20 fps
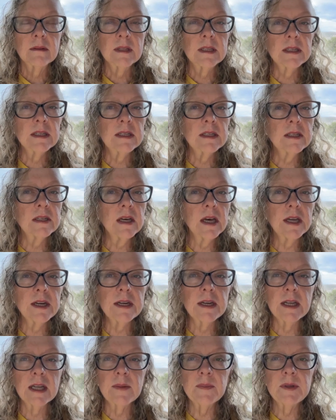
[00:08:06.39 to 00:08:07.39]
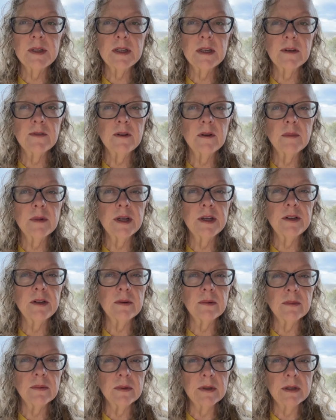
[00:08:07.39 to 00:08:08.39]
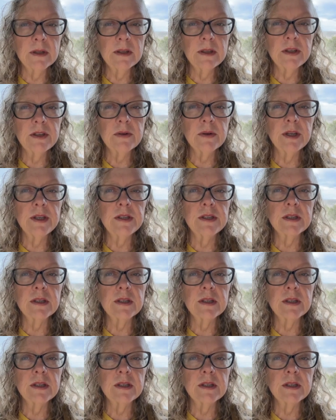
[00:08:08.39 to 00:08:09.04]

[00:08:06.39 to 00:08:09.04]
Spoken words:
This is not an emptying of your mind. You're really trying